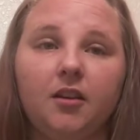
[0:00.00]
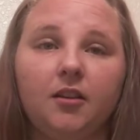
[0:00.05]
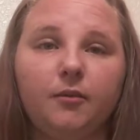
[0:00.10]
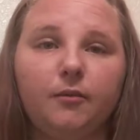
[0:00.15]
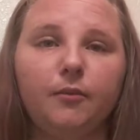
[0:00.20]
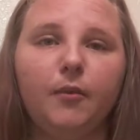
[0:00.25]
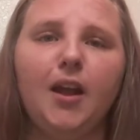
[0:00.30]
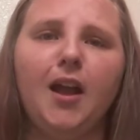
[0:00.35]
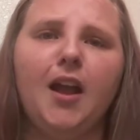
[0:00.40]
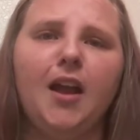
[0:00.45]

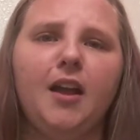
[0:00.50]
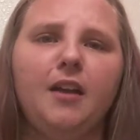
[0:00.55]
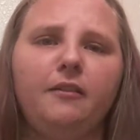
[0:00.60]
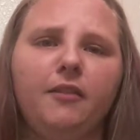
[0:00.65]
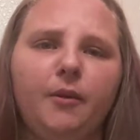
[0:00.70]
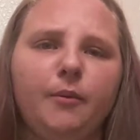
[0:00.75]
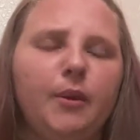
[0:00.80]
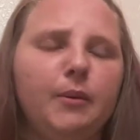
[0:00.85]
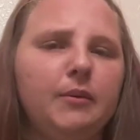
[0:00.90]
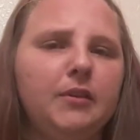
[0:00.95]

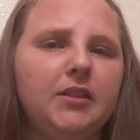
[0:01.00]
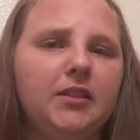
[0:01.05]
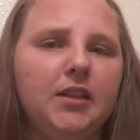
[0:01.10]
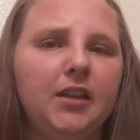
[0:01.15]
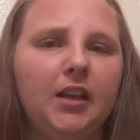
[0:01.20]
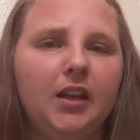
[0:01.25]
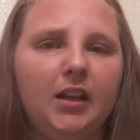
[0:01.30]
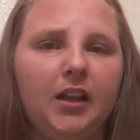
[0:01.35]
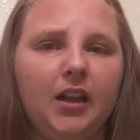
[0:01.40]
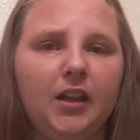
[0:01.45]
If I'm not
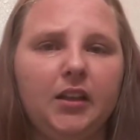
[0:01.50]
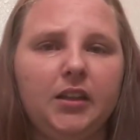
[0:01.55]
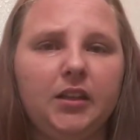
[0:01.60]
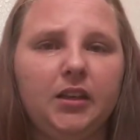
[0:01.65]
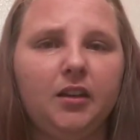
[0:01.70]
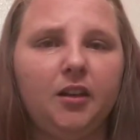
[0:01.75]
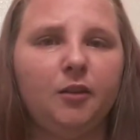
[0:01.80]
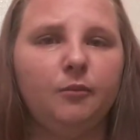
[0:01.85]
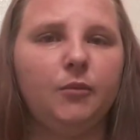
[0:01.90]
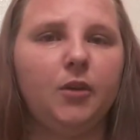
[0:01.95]
mistaken, I
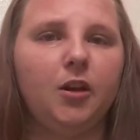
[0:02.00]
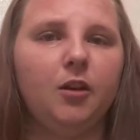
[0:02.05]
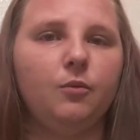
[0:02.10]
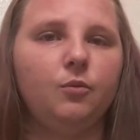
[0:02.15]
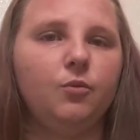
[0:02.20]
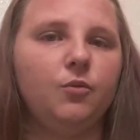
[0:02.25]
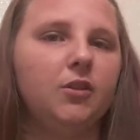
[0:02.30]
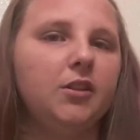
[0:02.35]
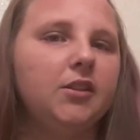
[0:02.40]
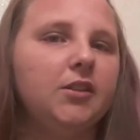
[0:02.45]
think her
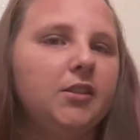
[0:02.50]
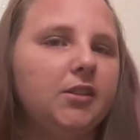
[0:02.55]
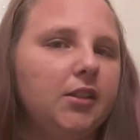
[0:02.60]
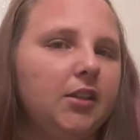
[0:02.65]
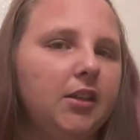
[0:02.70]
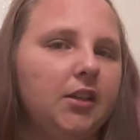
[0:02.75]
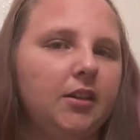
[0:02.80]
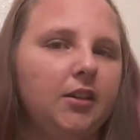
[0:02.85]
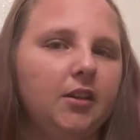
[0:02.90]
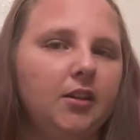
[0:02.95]
mom was
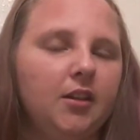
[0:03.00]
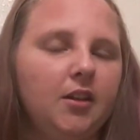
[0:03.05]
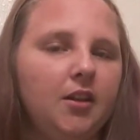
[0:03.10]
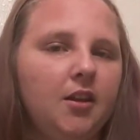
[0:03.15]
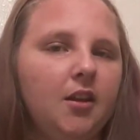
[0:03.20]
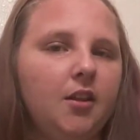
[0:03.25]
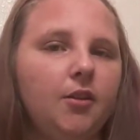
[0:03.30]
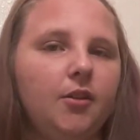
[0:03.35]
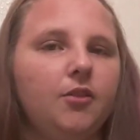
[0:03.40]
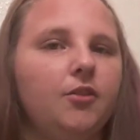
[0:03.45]
in
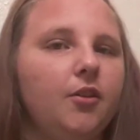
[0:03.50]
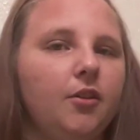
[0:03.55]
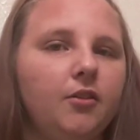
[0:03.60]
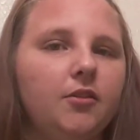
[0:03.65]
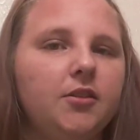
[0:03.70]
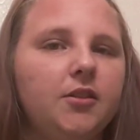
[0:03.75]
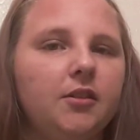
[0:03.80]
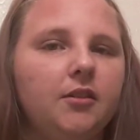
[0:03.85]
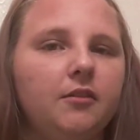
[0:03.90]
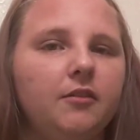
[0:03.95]
the
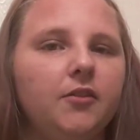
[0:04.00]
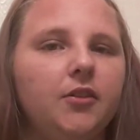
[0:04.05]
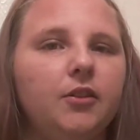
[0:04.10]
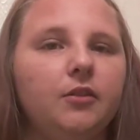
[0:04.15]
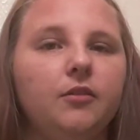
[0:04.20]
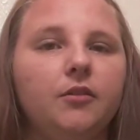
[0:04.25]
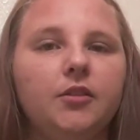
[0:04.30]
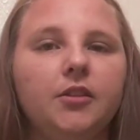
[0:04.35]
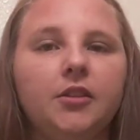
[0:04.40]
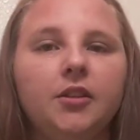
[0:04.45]
nursing
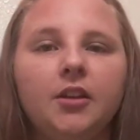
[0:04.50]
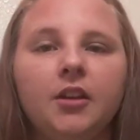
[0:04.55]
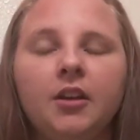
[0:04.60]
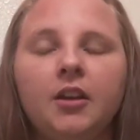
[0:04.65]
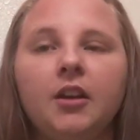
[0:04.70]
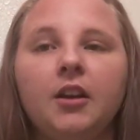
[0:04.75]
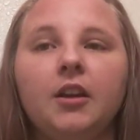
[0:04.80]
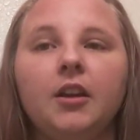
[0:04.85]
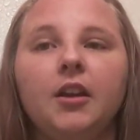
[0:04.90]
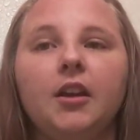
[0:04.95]
field,
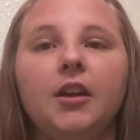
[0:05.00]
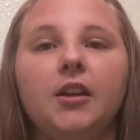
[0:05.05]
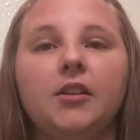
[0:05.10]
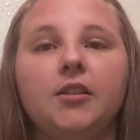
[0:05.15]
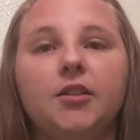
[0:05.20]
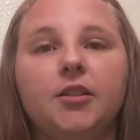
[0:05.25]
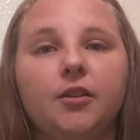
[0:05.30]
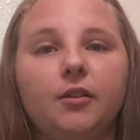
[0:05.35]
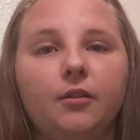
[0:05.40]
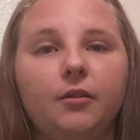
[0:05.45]

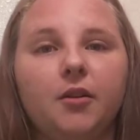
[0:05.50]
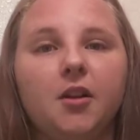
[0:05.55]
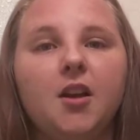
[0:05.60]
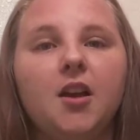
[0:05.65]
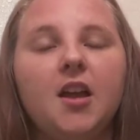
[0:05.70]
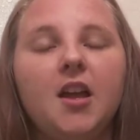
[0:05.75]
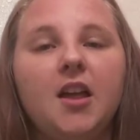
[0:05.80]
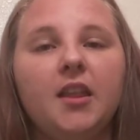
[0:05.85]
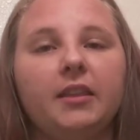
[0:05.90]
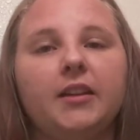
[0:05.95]
and so
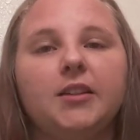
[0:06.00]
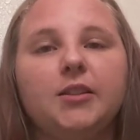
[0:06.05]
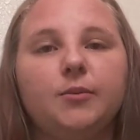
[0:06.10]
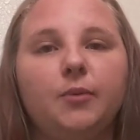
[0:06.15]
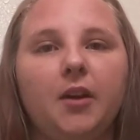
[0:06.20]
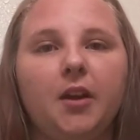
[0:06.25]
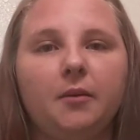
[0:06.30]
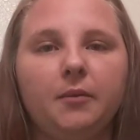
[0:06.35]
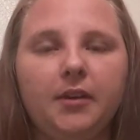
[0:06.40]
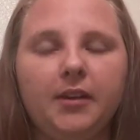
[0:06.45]
that's
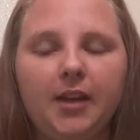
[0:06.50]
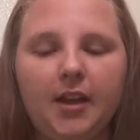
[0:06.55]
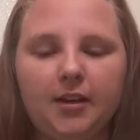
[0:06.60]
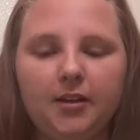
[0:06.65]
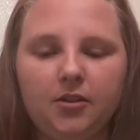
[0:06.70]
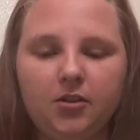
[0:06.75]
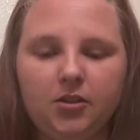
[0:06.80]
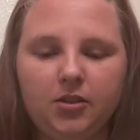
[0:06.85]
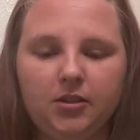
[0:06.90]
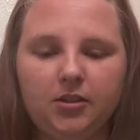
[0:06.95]
why we
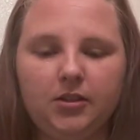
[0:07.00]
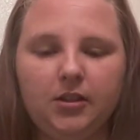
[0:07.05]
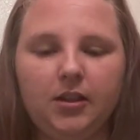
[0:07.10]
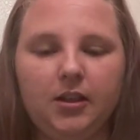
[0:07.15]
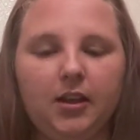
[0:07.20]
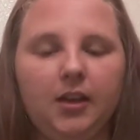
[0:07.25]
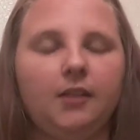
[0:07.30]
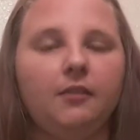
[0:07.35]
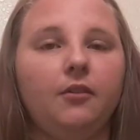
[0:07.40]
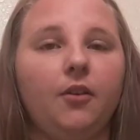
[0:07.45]
kind of just
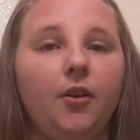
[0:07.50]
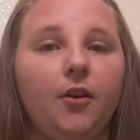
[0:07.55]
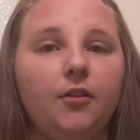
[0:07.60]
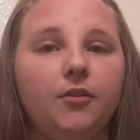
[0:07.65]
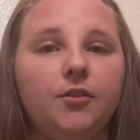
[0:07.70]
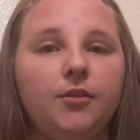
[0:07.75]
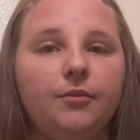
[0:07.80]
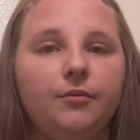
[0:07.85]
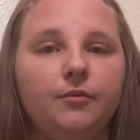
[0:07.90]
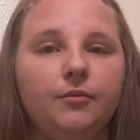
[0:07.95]

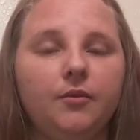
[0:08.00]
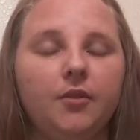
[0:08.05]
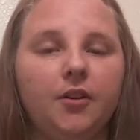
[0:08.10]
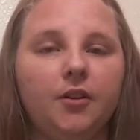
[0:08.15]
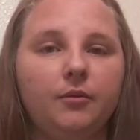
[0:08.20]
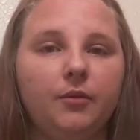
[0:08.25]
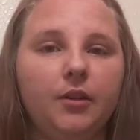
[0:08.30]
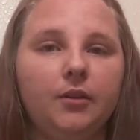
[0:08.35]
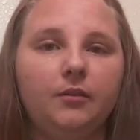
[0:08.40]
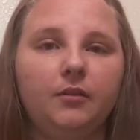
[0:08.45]

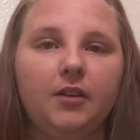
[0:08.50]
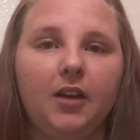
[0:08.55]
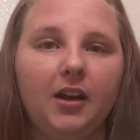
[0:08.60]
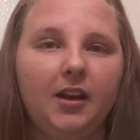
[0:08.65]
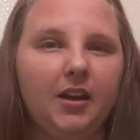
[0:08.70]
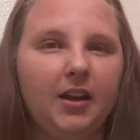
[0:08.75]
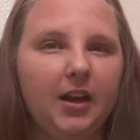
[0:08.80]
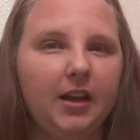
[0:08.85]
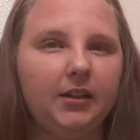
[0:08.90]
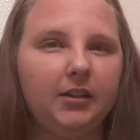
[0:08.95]
we
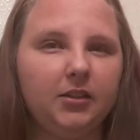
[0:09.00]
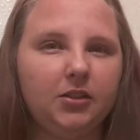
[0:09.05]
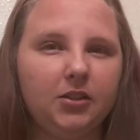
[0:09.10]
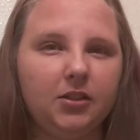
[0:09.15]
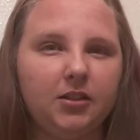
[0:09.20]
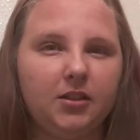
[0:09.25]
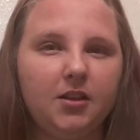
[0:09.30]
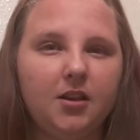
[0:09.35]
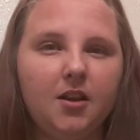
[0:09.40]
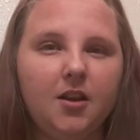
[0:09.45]
kind of
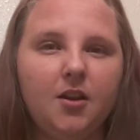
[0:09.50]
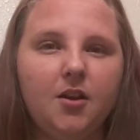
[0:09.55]
just